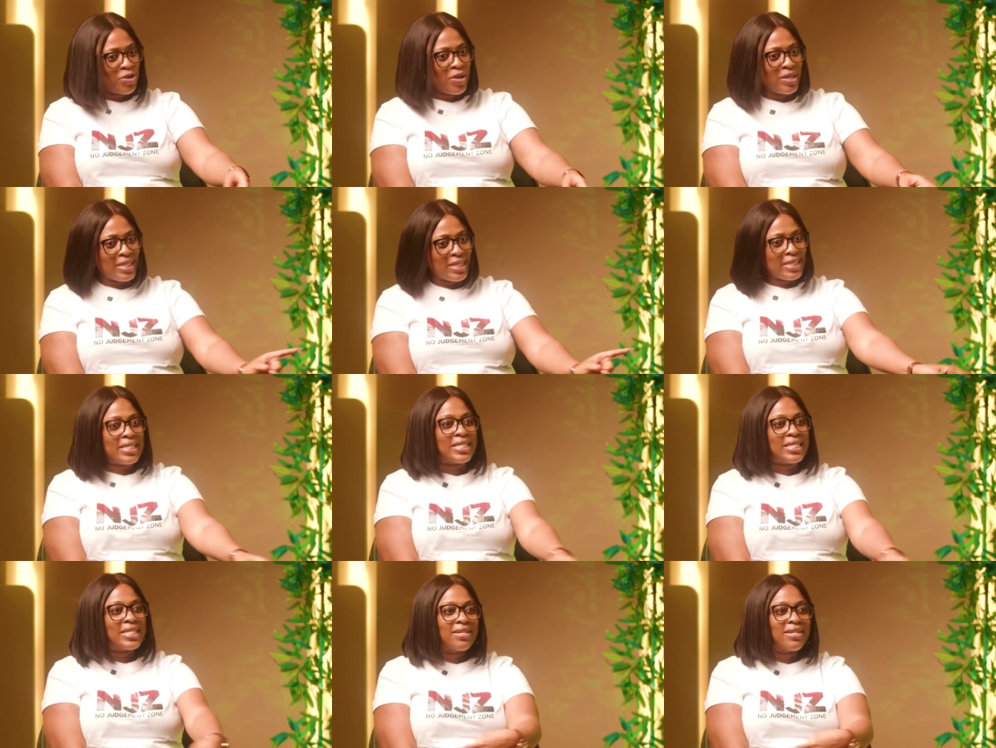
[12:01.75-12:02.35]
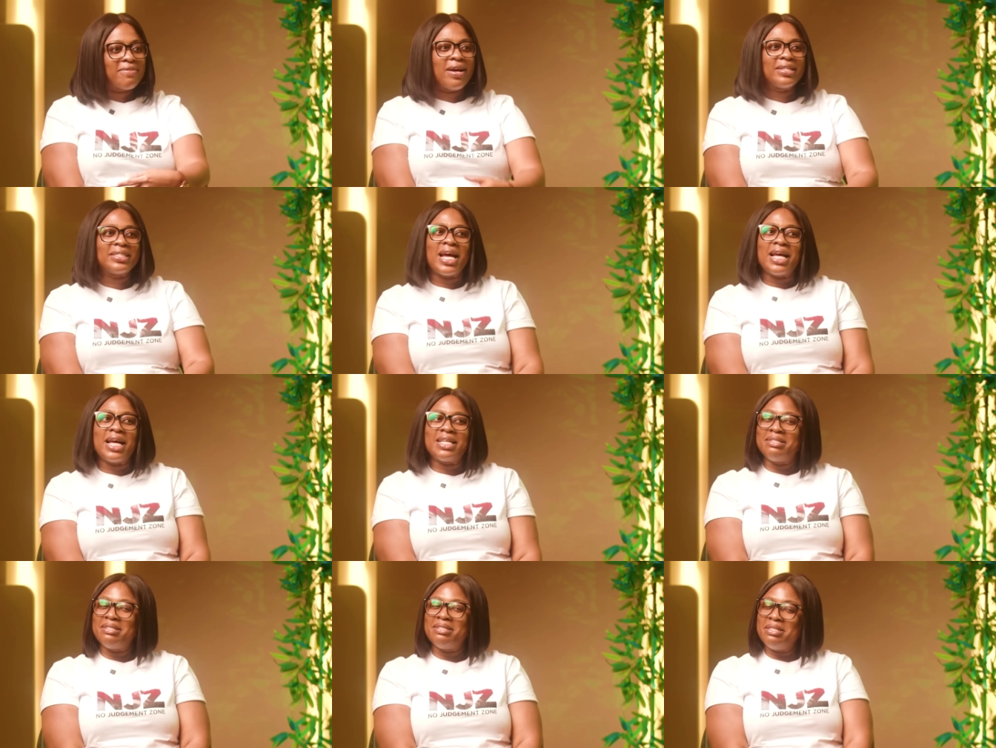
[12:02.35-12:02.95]
this is cigarette.
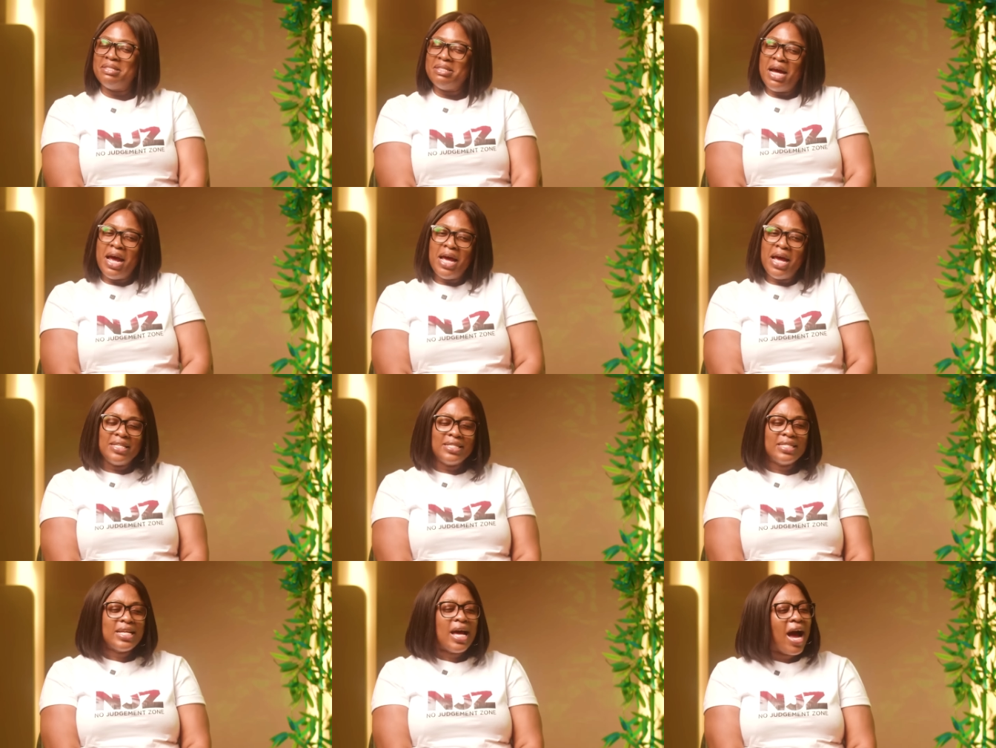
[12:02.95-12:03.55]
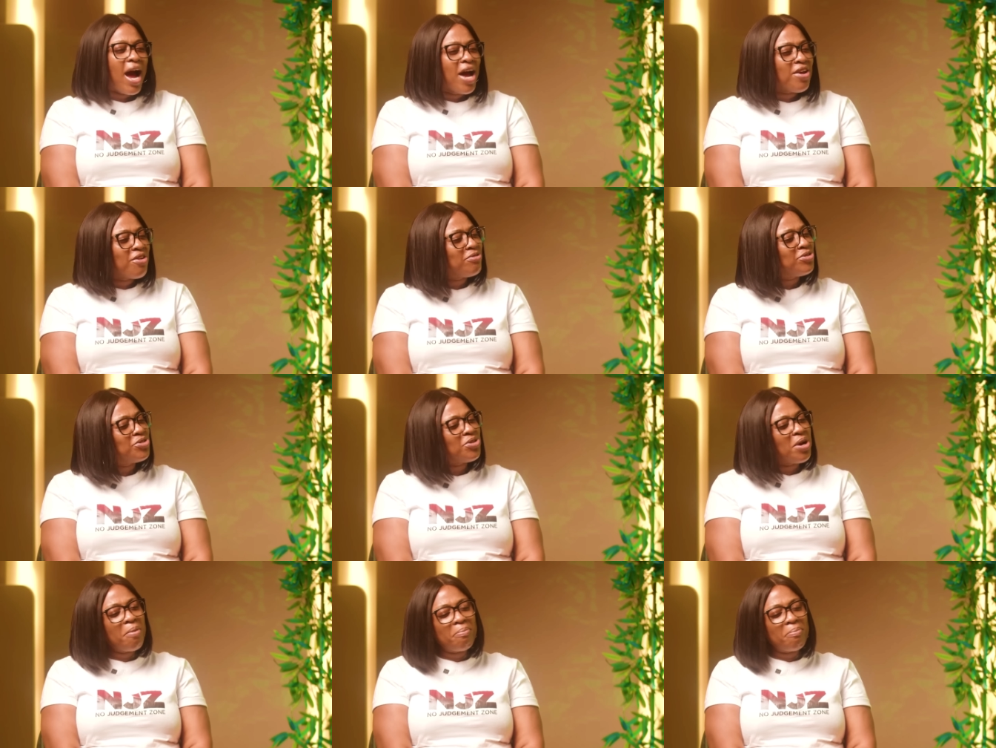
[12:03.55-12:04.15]
I denied it. You've
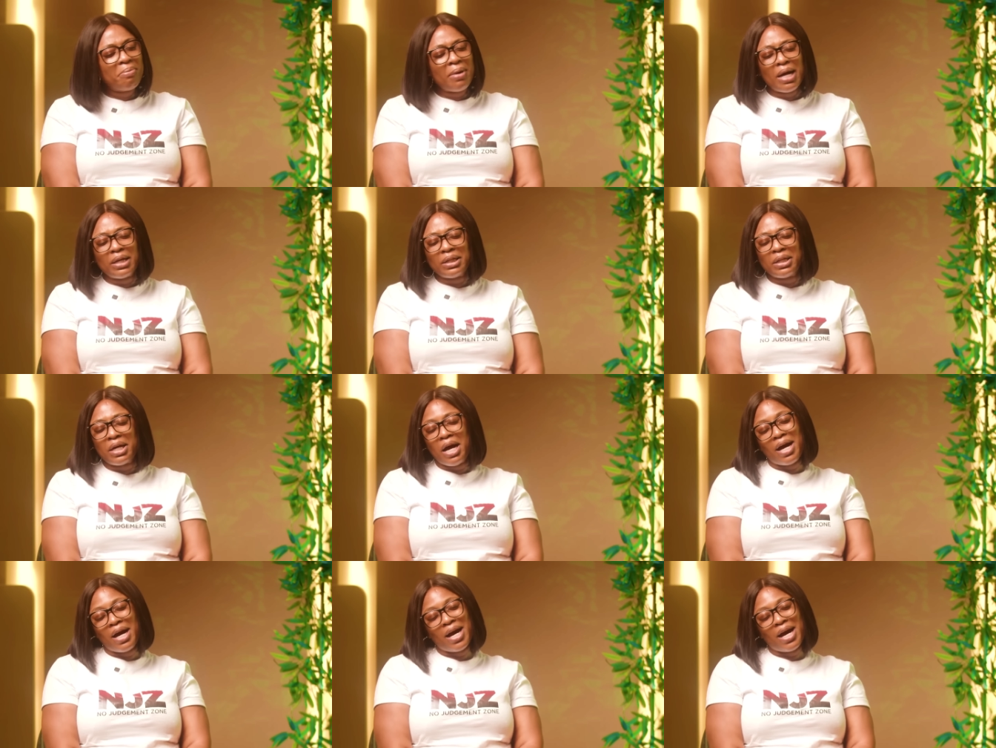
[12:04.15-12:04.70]
joined bad gang.